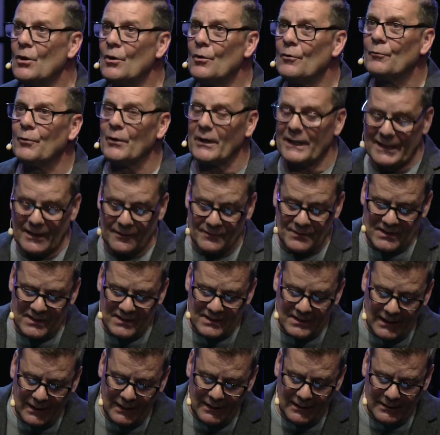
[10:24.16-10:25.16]
forgive
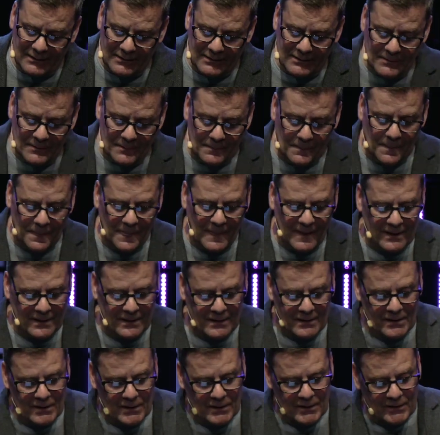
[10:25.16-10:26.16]
sin,
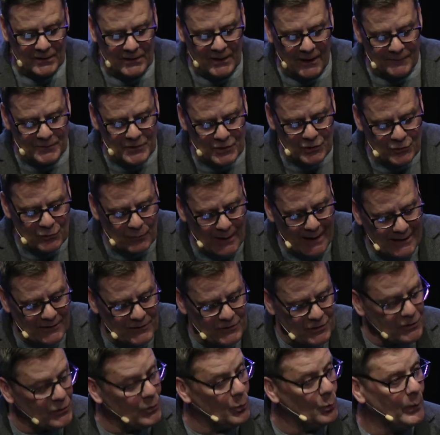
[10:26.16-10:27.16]
give strength
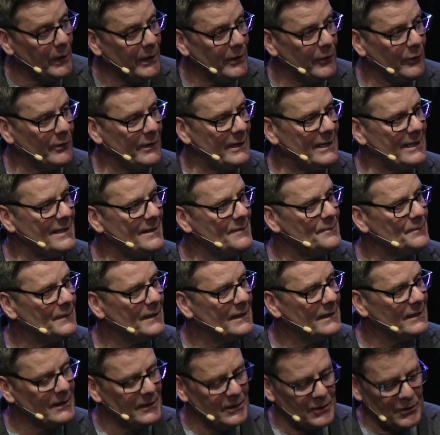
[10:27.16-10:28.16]
to the weary,
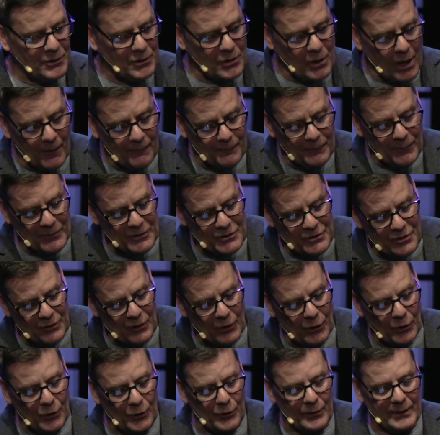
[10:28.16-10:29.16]
comfort to
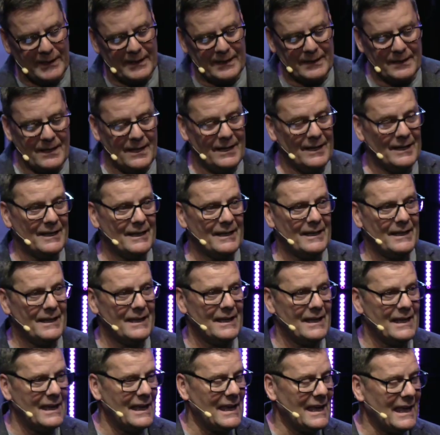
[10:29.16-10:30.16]
the hurting,
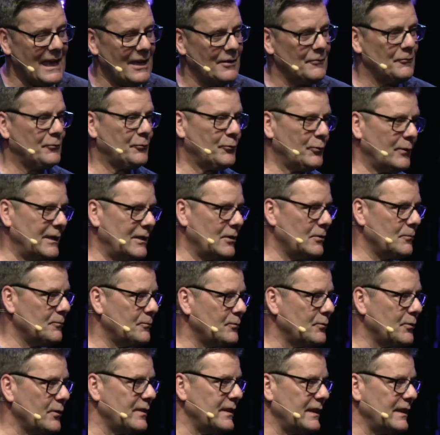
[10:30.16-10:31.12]
and freedom for